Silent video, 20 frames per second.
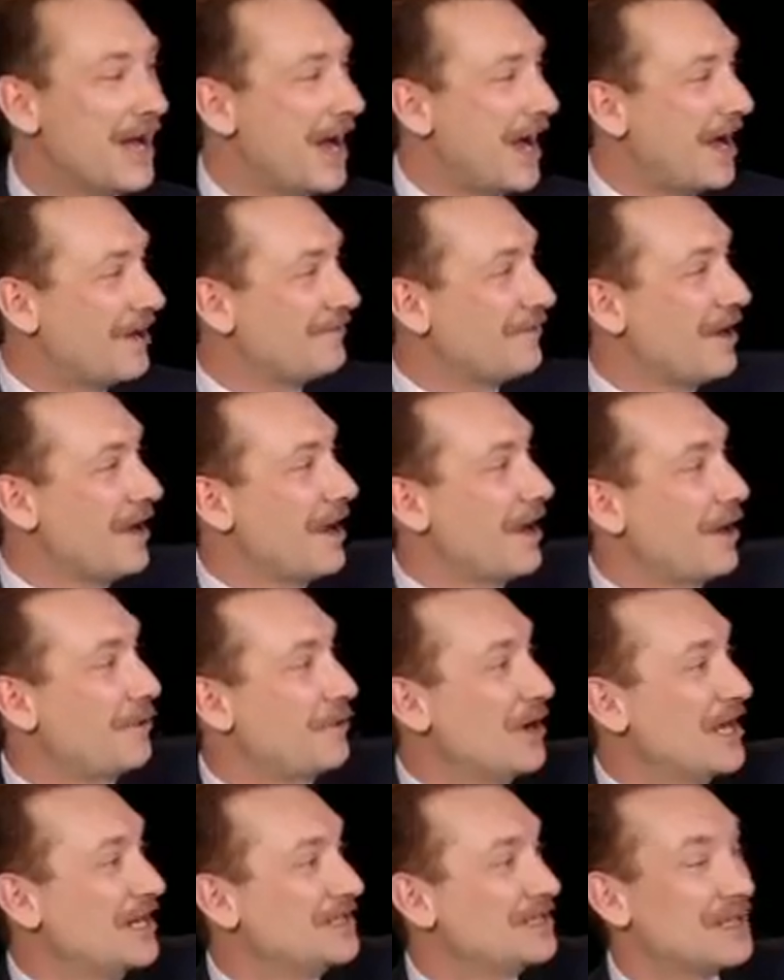I've
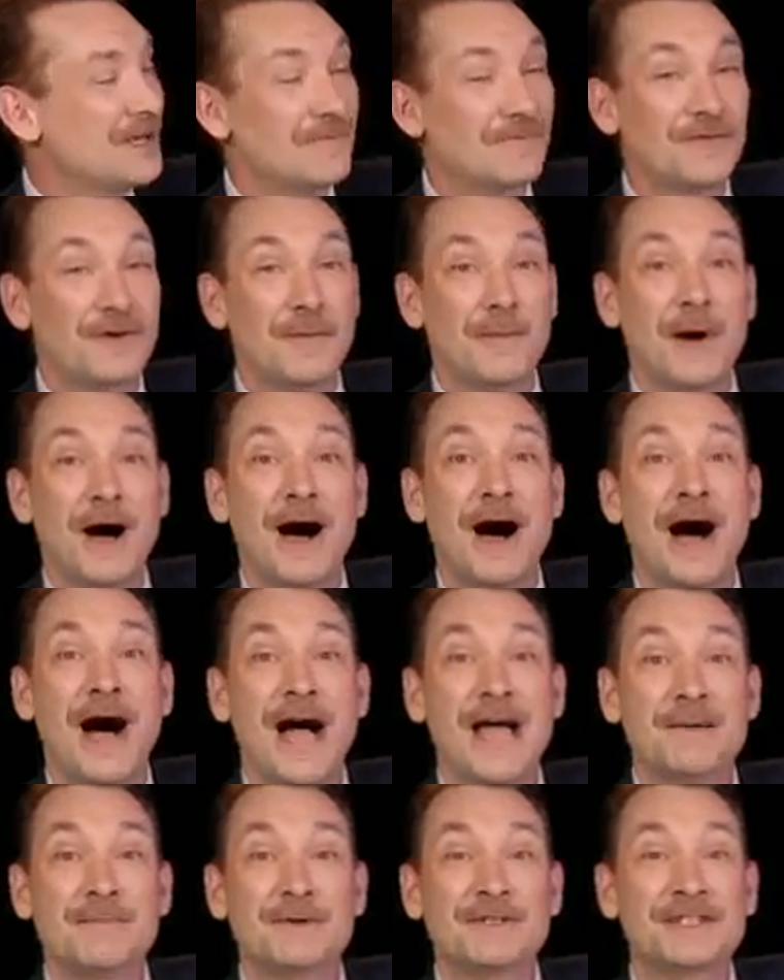arranged them from
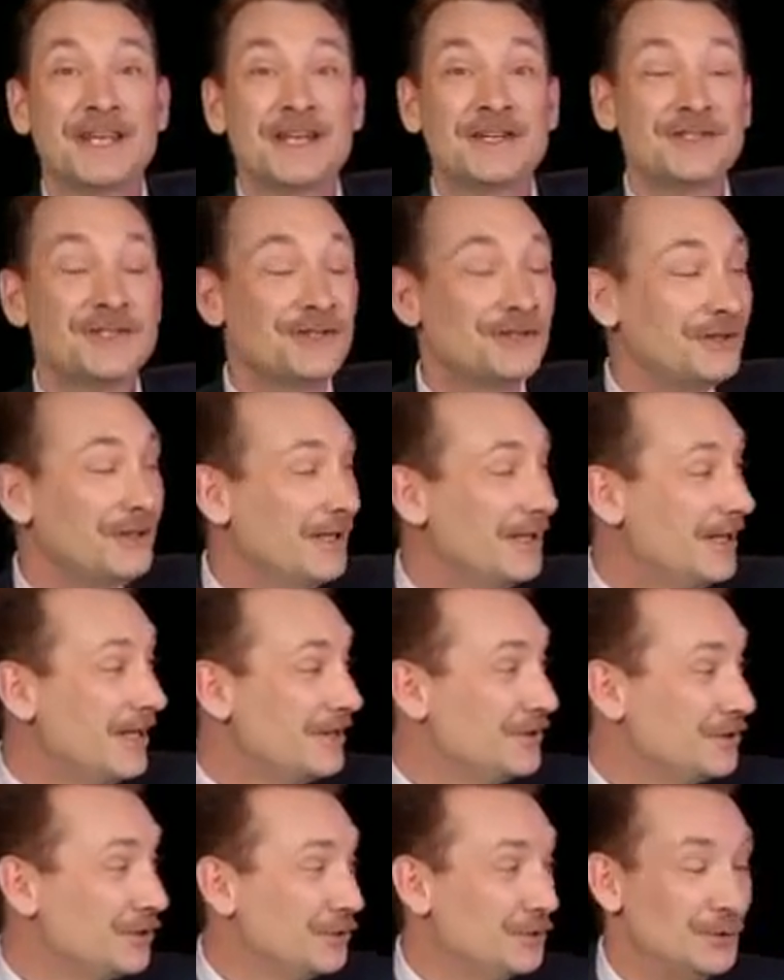high potential
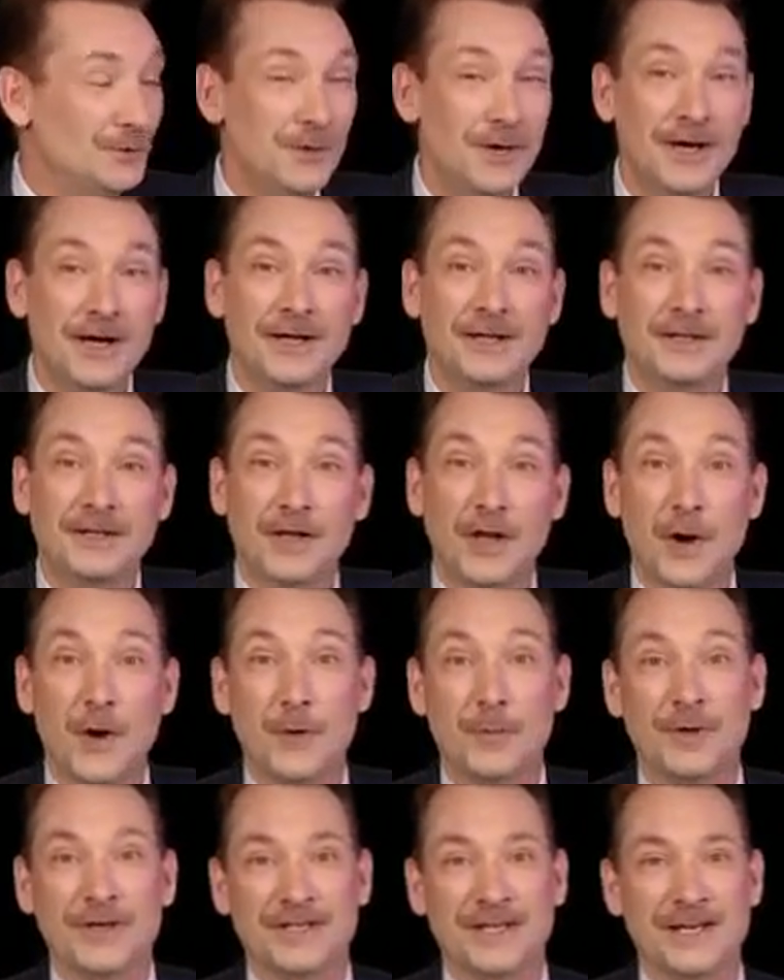to
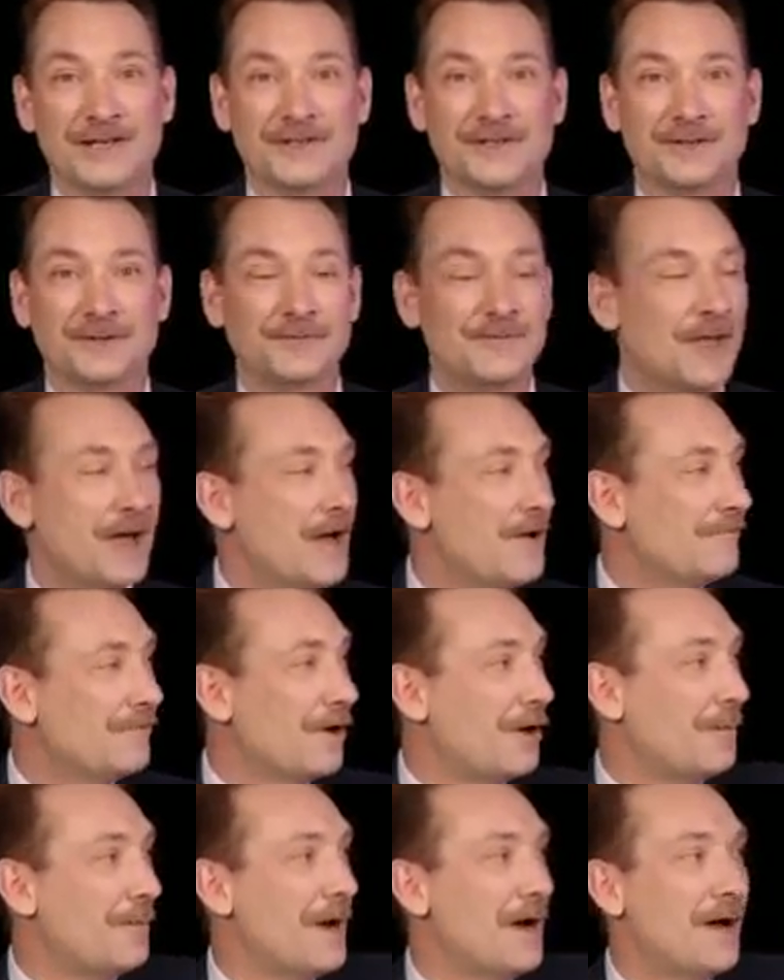low potential,
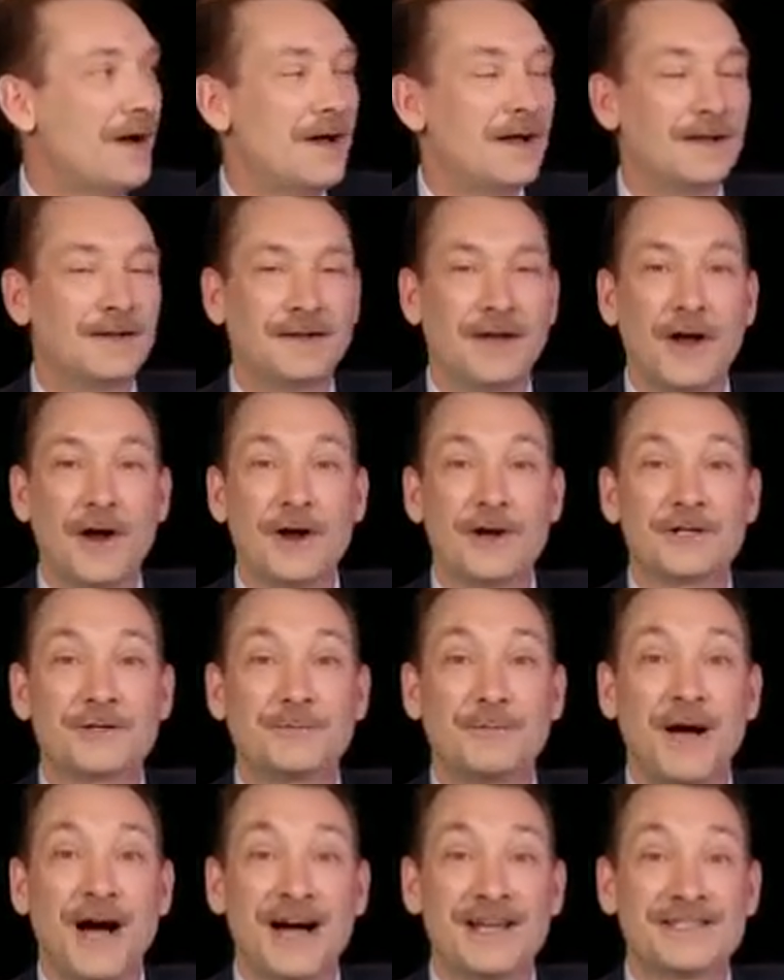from
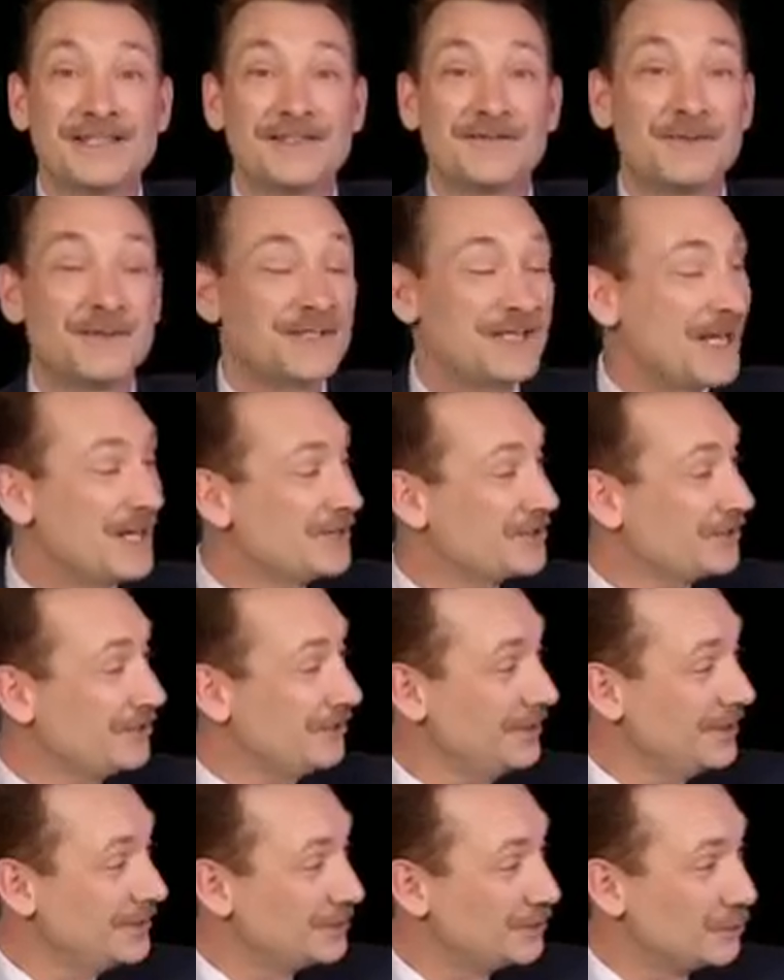large positive
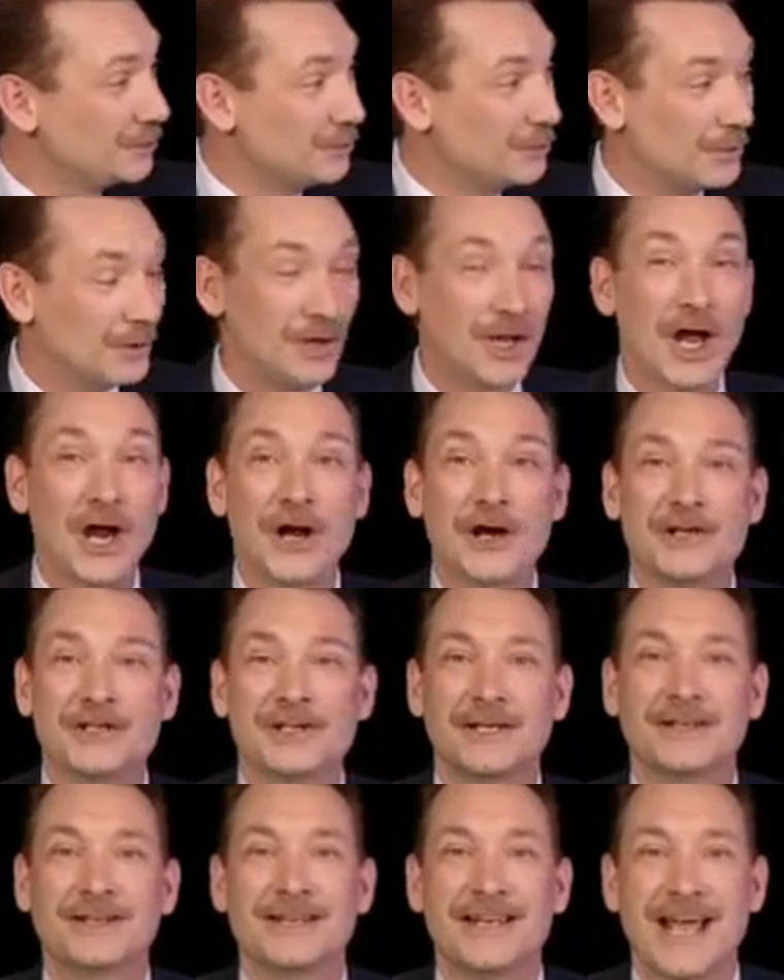potential to
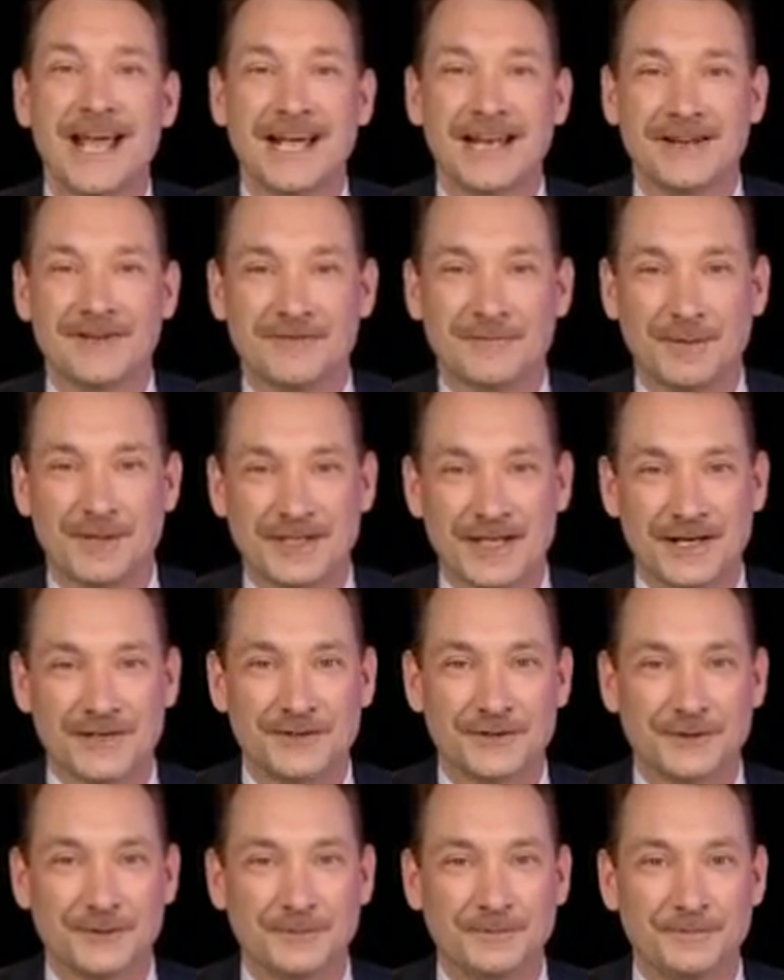large negative
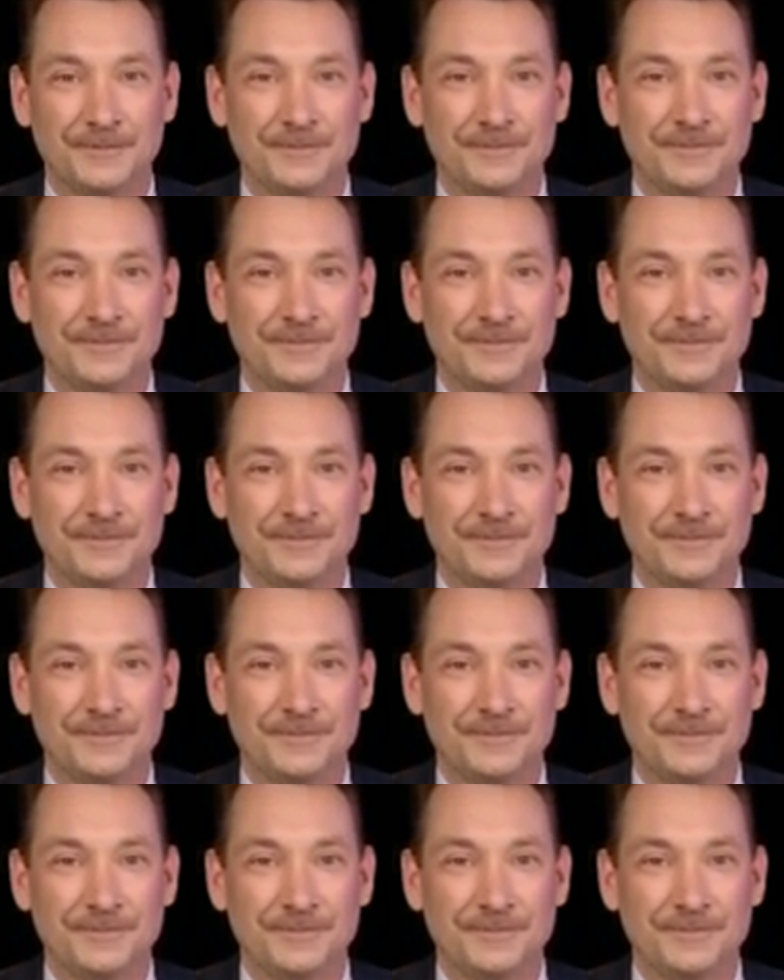potential.